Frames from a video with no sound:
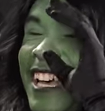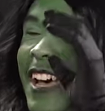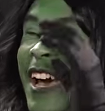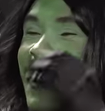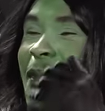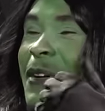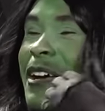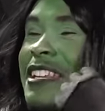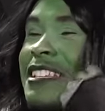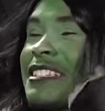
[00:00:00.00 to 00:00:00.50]

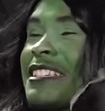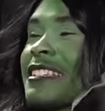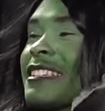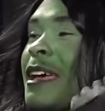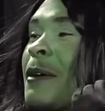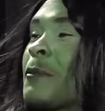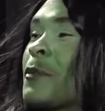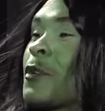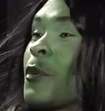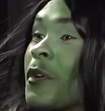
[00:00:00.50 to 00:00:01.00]
Wait, it's because
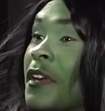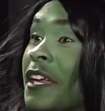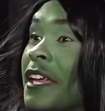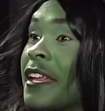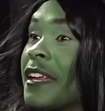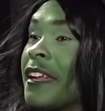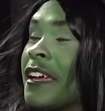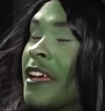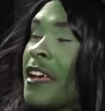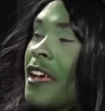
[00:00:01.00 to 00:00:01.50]
I'm
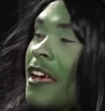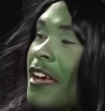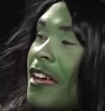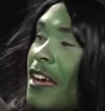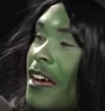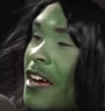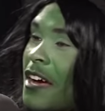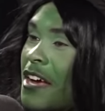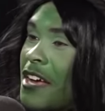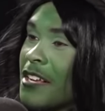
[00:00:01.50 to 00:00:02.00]
green.
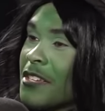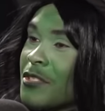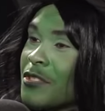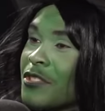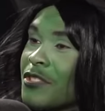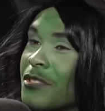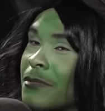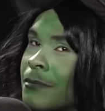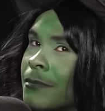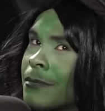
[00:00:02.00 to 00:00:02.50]
Uh,
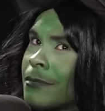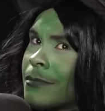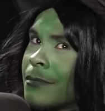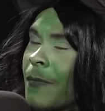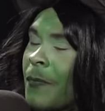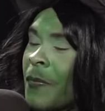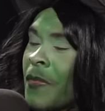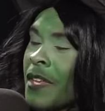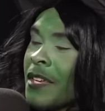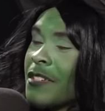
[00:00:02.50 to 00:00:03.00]

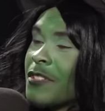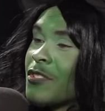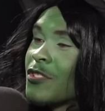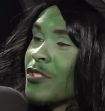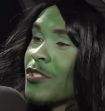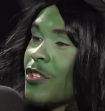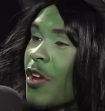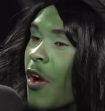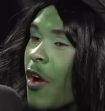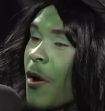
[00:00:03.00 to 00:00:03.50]

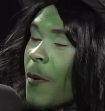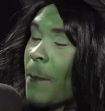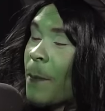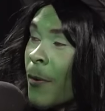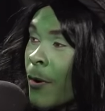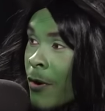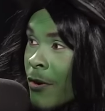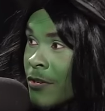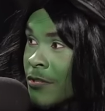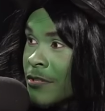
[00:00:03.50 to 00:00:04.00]

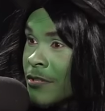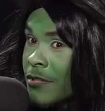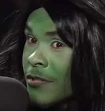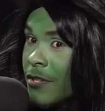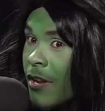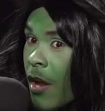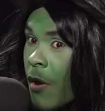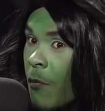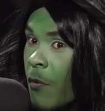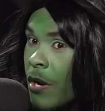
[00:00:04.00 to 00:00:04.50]
Starbursts
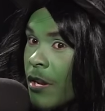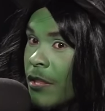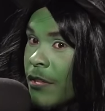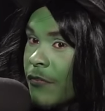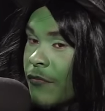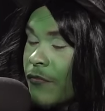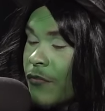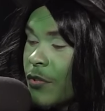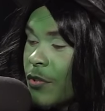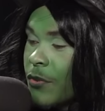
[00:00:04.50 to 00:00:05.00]
are one of the
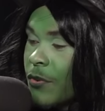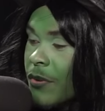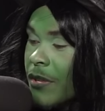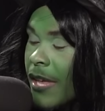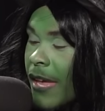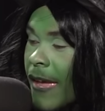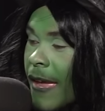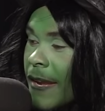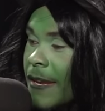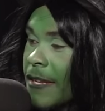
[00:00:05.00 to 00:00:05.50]
few
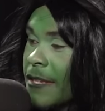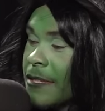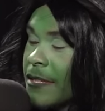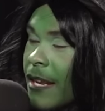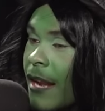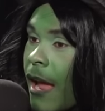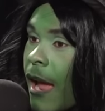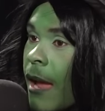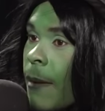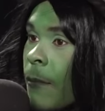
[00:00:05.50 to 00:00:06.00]
candies
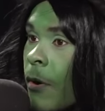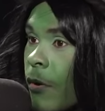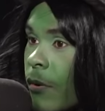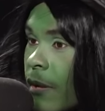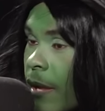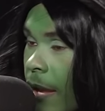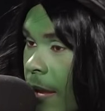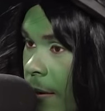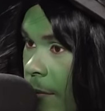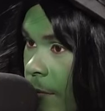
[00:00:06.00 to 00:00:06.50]
that I'm
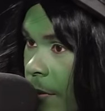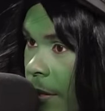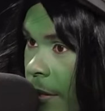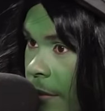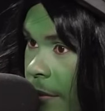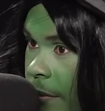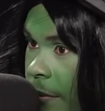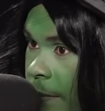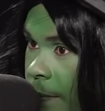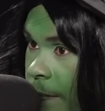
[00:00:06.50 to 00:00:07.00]
okay with.
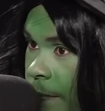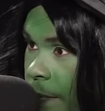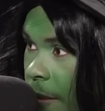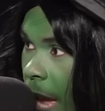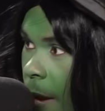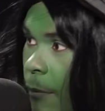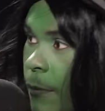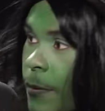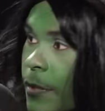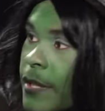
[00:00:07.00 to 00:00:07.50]
Okay. Yeah.
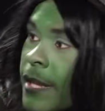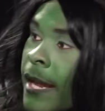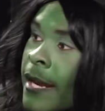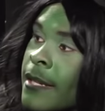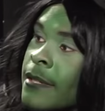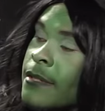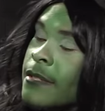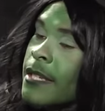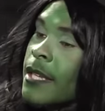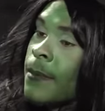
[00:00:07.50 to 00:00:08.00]
I will put that
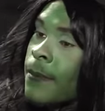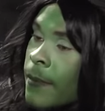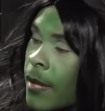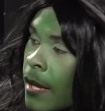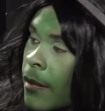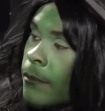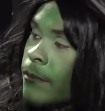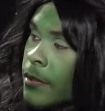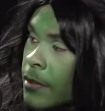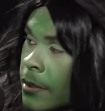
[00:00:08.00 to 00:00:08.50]
in C.
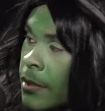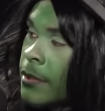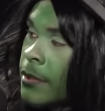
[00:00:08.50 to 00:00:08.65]
All right.